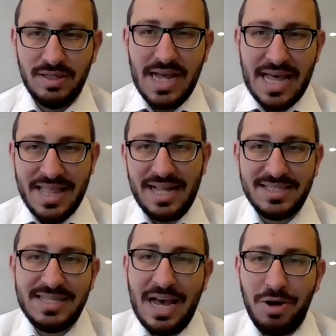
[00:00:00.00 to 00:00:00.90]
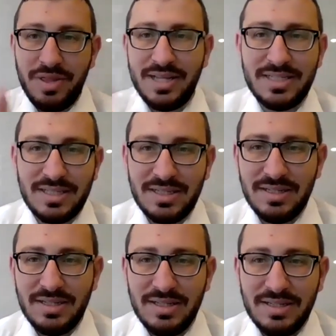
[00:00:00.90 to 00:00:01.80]
And that's how this
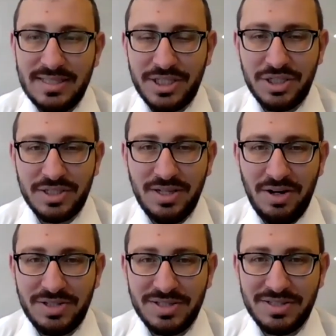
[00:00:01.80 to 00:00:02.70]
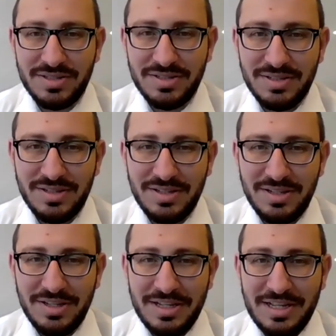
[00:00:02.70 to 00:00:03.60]
section starts.
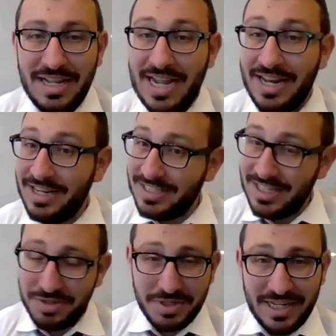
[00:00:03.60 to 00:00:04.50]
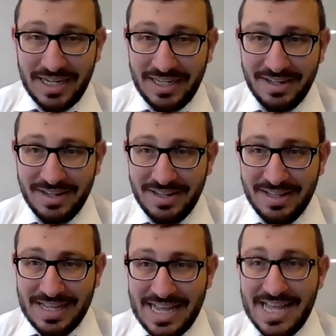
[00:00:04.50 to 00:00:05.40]
And it is interesting
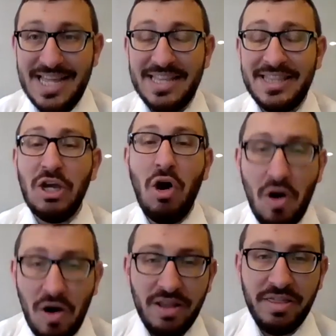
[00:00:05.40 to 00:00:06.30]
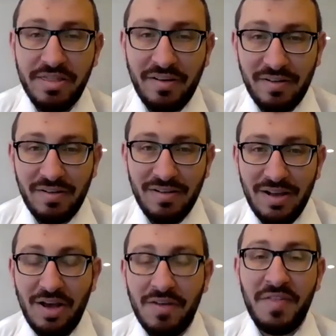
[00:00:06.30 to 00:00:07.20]
that the author
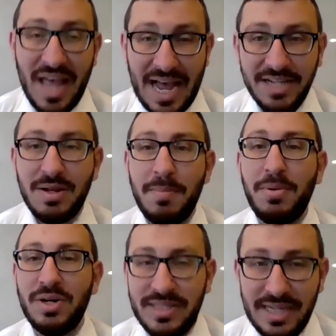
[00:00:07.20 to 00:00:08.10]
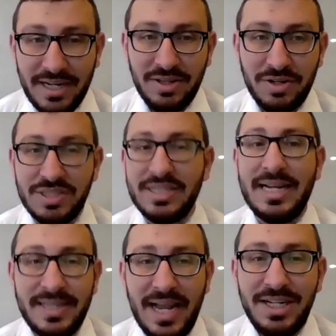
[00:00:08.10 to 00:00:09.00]
of that particular
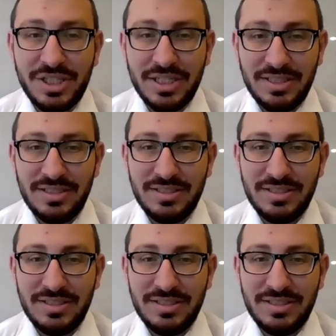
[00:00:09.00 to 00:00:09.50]
citation